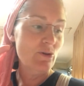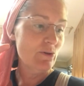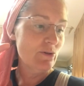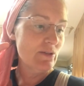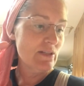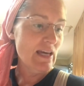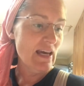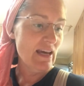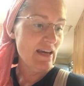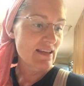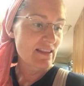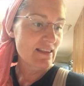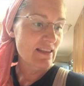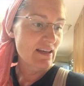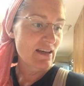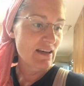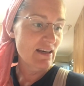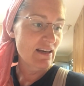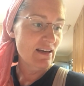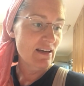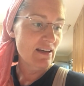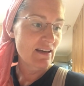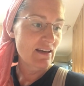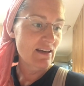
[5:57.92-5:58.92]
take
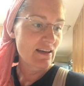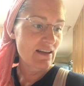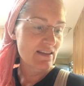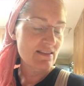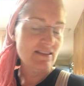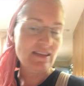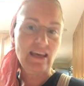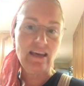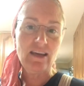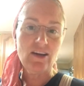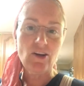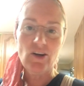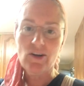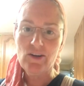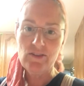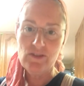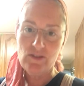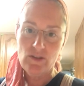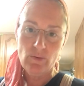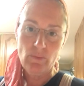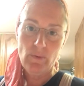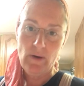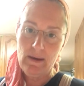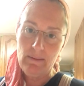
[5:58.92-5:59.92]
it's like curds
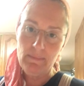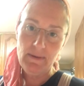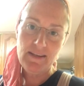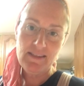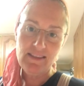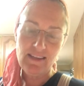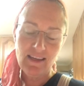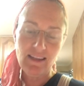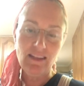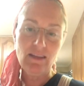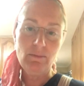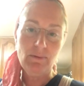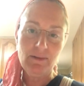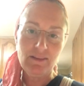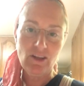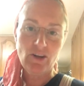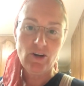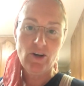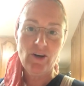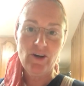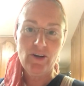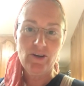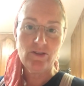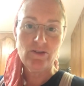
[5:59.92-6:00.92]
and whey basically, but the
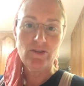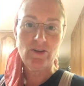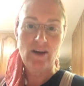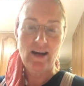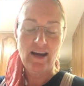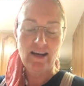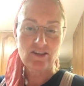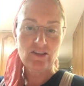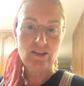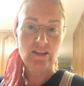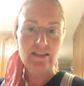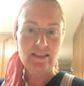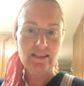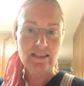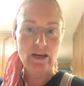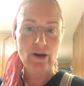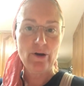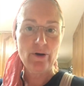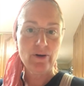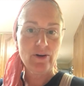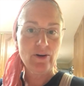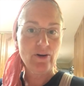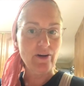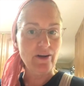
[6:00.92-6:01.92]
curds are actually
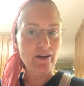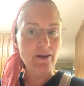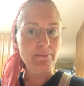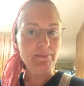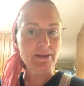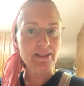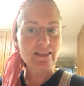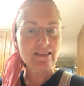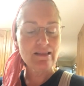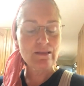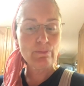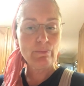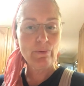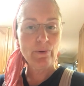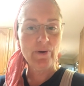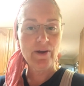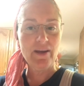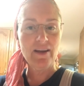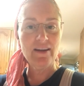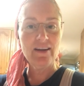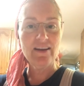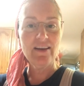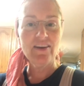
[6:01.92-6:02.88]
sour cream at this point.